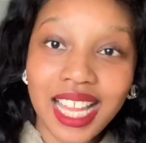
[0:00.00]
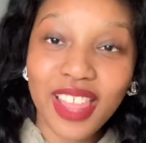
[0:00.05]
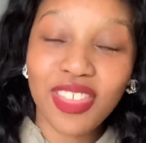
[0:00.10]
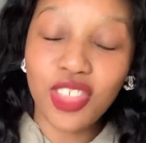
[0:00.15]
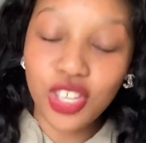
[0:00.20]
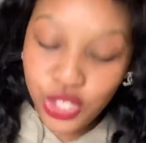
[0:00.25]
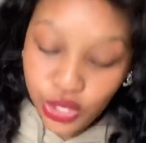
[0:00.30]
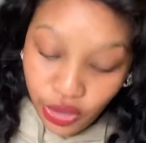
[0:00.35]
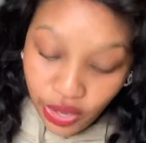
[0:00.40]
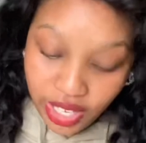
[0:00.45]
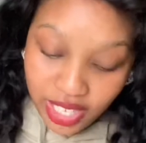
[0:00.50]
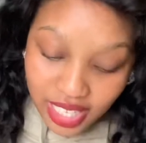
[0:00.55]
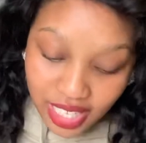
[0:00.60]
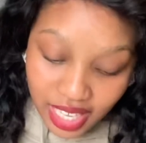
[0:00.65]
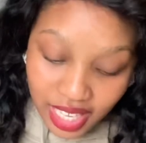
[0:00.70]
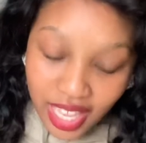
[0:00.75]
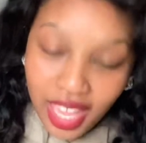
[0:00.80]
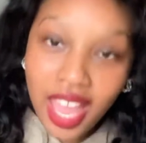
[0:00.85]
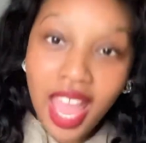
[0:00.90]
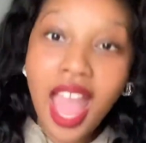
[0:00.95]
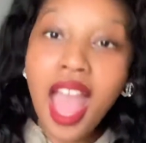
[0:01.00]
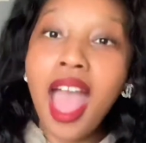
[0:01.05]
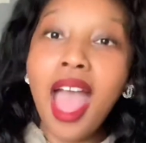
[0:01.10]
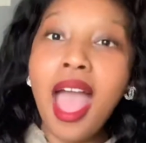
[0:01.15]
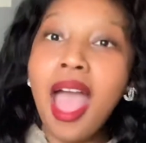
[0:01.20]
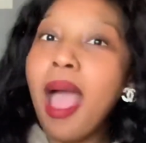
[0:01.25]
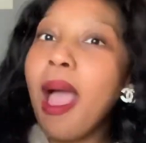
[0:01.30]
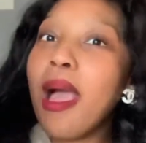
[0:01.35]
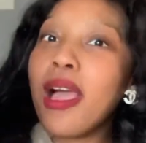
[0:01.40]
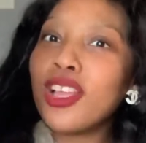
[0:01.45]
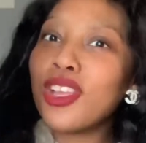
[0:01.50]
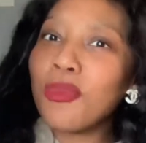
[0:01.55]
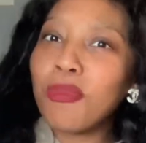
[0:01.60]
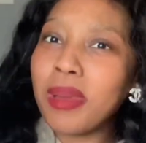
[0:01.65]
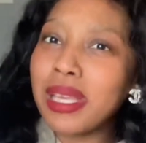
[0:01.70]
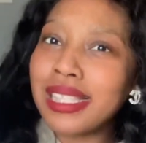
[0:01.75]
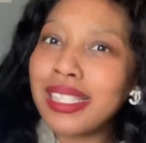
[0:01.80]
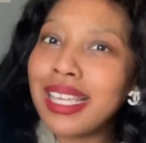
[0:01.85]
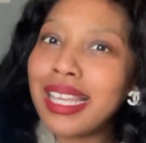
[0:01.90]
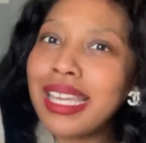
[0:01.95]
this hoodie.
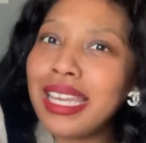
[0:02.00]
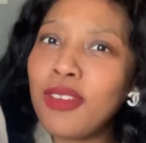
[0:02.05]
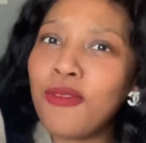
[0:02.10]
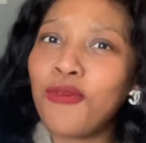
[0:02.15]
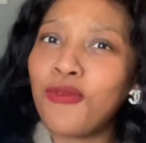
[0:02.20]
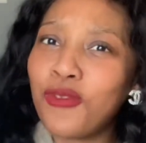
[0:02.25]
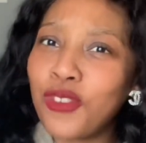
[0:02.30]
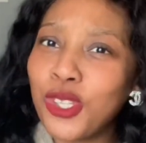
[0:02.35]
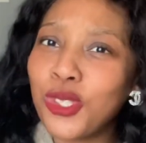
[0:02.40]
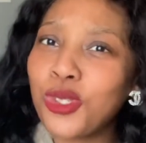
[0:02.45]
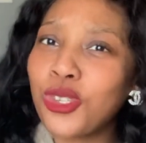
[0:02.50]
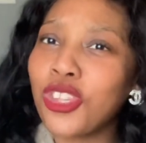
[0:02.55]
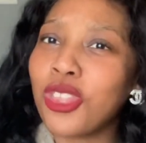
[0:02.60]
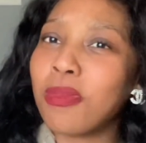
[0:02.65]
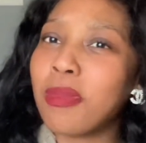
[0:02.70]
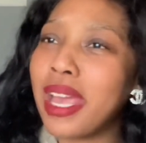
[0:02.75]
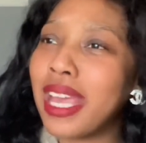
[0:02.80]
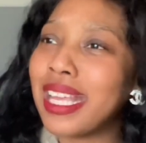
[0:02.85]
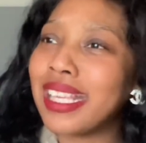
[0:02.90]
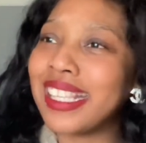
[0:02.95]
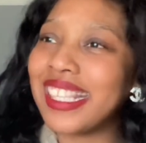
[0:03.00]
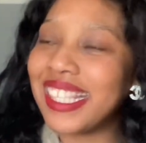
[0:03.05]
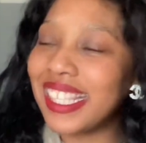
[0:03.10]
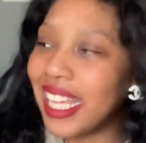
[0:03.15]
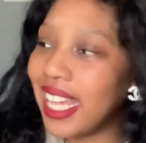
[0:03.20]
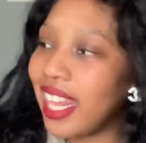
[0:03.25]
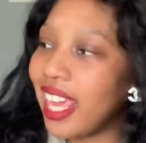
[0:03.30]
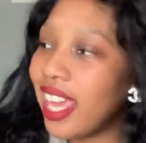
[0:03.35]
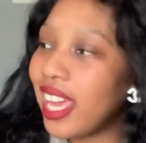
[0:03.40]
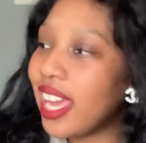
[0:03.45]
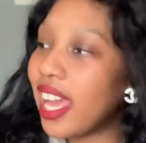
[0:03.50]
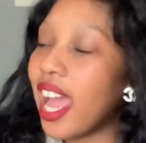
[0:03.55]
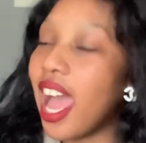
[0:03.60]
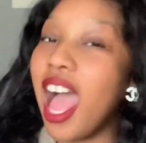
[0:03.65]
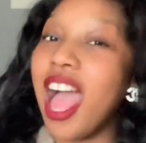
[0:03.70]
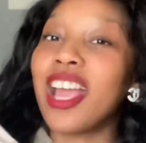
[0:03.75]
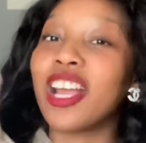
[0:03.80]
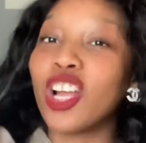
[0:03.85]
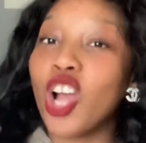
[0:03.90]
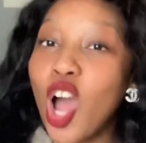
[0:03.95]
Basically fits with my aesthetic.
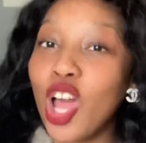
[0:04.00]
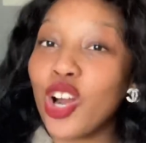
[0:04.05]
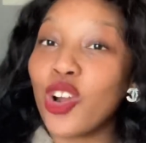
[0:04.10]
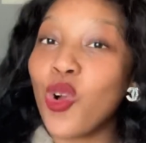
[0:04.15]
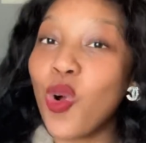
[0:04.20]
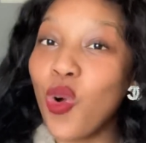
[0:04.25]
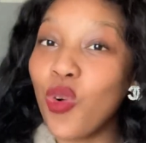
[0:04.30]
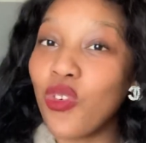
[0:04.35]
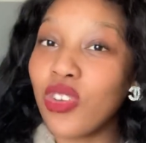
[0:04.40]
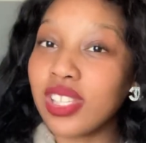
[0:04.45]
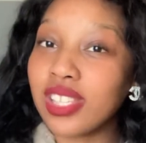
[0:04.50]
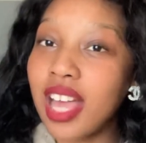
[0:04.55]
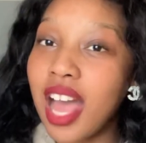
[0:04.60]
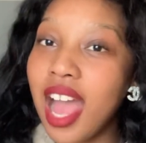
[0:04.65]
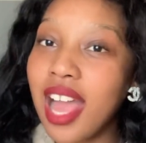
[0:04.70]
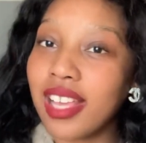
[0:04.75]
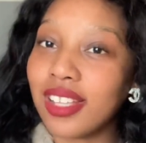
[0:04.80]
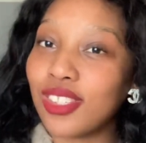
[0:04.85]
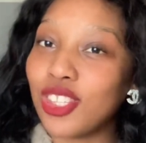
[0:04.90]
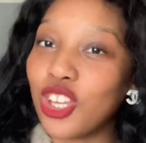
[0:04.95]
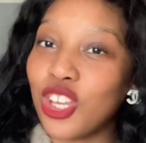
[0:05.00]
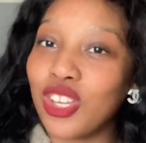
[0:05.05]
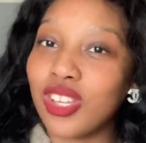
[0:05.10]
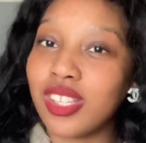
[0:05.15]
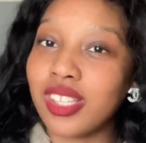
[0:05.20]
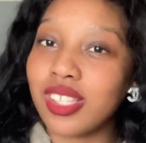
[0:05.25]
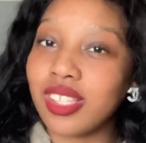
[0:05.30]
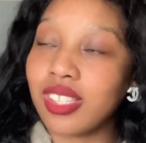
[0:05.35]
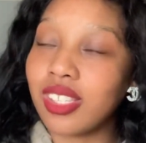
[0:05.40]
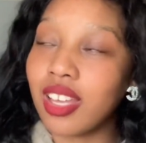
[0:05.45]
I got it oversized because